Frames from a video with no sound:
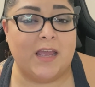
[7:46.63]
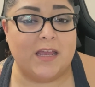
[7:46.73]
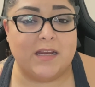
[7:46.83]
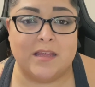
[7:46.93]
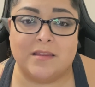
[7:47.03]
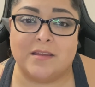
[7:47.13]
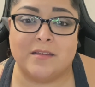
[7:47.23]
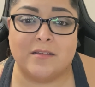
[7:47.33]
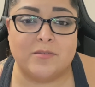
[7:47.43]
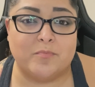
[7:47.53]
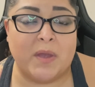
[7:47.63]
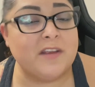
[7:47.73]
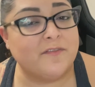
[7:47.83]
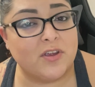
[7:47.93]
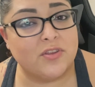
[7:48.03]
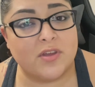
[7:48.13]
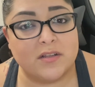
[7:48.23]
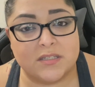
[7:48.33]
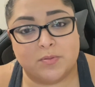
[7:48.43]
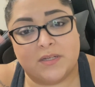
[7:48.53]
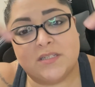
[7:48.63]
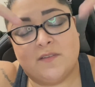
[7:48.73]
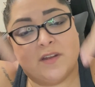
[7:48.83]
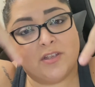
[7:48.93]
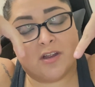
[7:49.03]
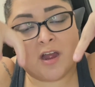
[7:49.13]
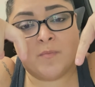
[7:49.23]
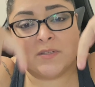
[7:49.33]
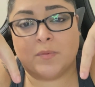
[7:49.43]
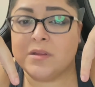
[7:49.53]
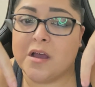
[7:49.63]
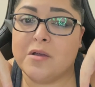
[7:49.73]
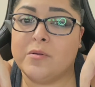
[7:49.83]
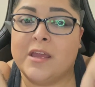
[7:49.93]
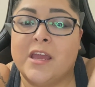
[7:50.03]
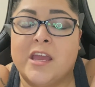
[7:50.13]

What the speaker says: anything penny for your thoughts, please leave it in your comments below.